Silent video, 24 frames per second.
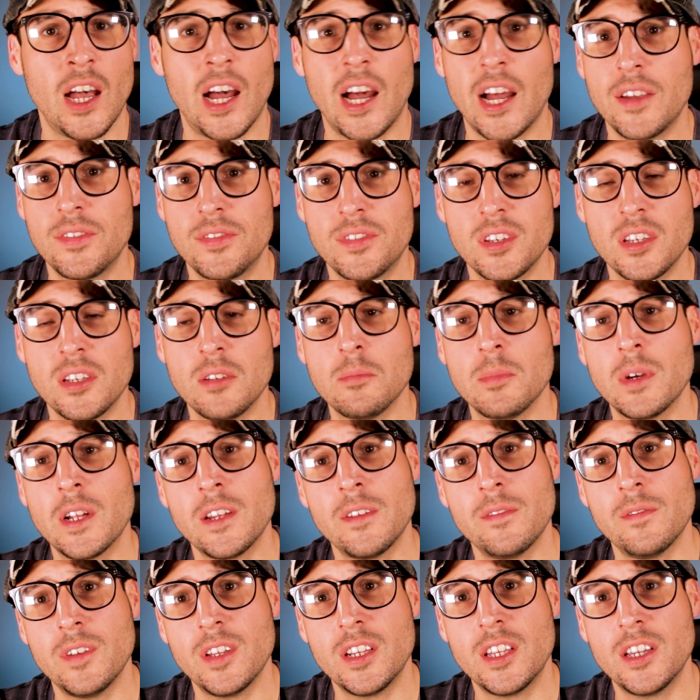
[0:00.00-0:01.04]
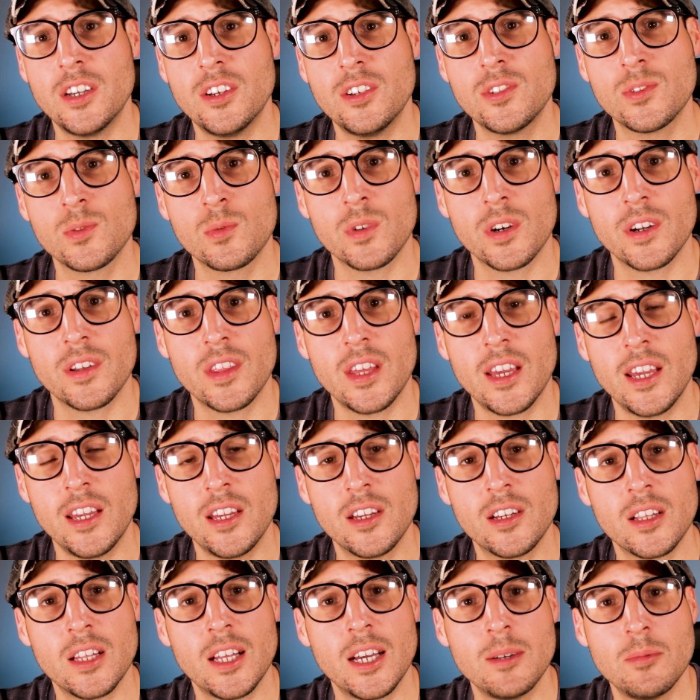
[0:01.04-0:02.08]
I've seen many videos where they
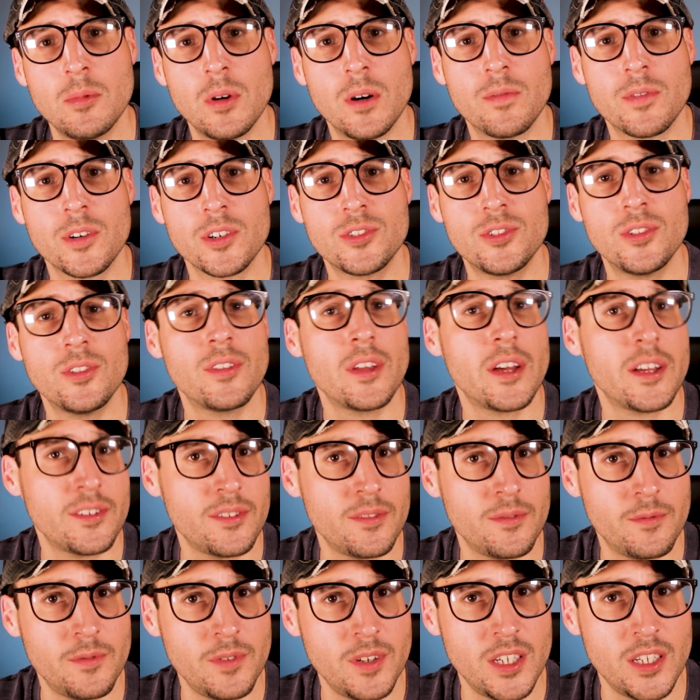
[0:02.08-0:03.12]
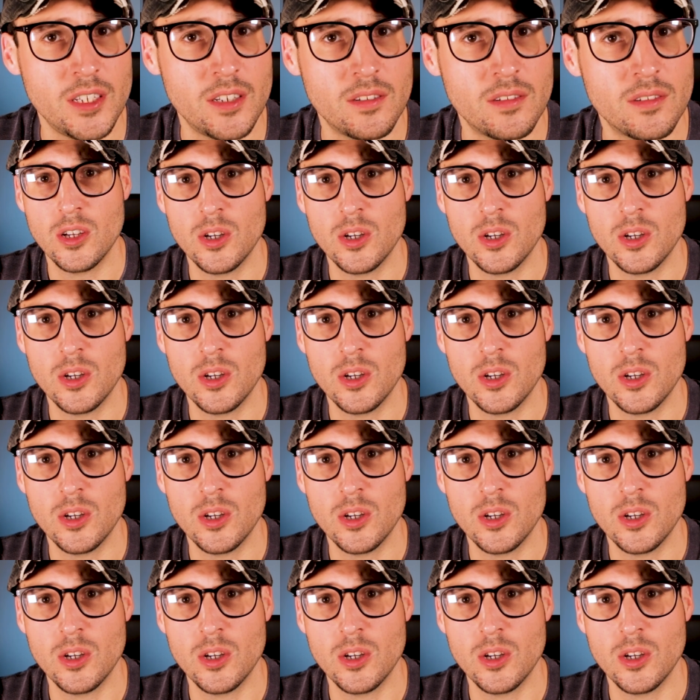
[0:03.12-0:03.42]
climb over 2,000 feet,